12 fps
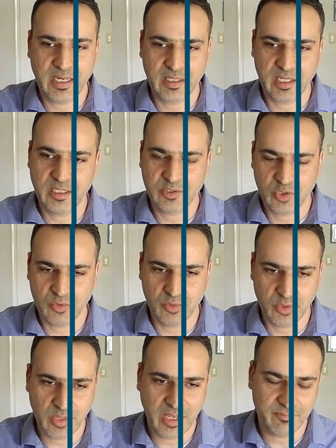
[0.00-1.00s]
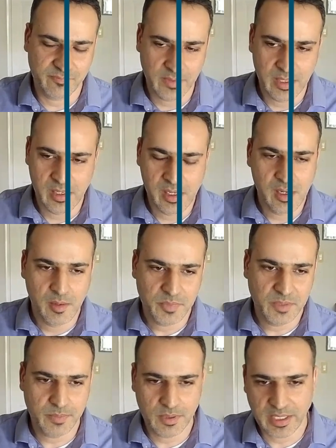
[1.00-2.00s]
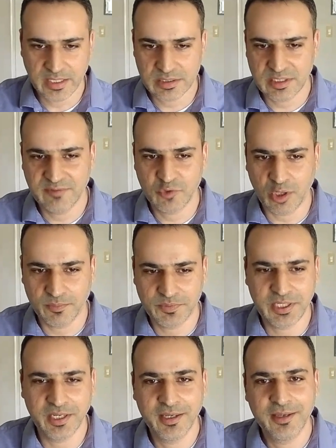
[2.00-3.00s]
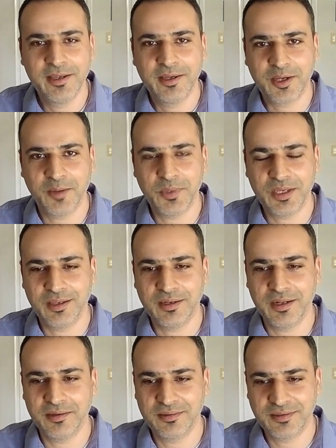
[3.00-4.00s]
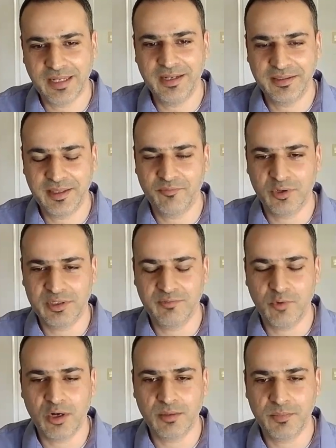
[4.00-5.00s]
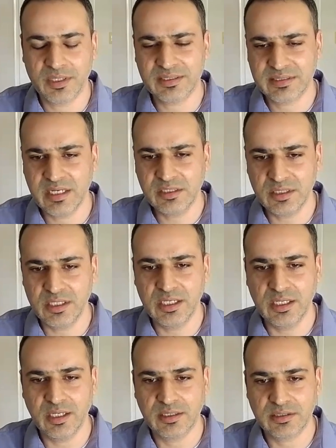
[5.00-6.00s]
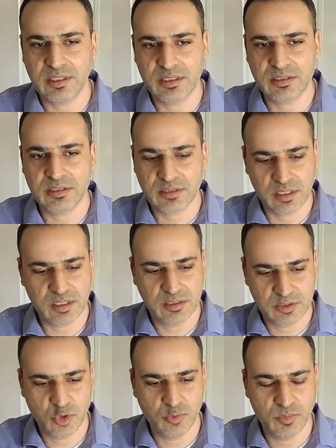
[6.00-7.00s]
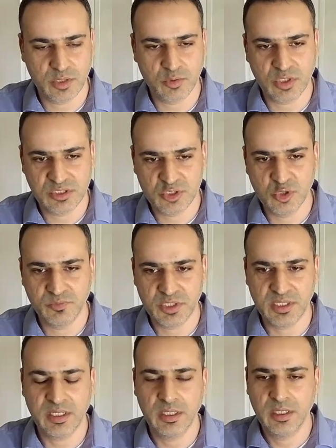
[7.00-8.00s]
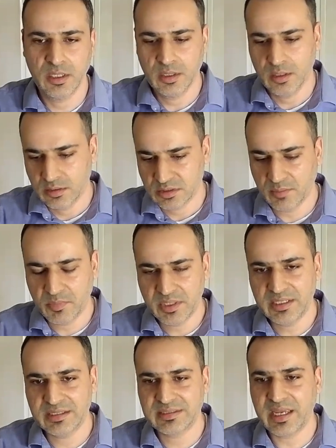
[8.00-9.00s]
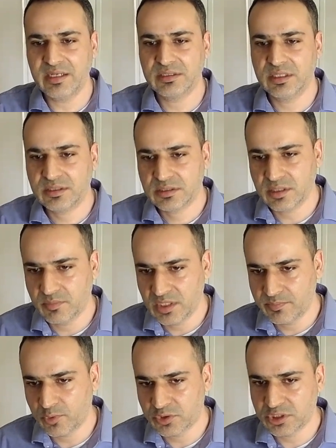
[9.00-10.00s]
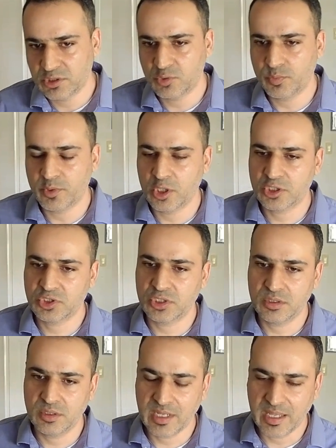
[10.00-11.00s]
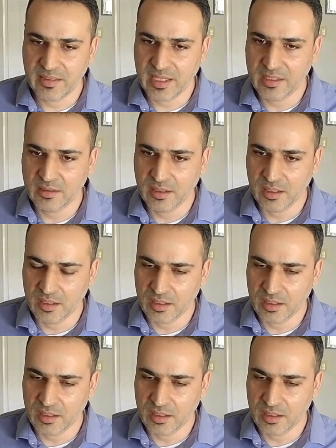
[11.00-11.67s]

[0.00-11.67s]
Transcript: that case, you have people like Steve Jobs coming in and telling them what they want. But essentially, it's the consumer who consumes it. Somebody designs it, somebody puts it into production, and then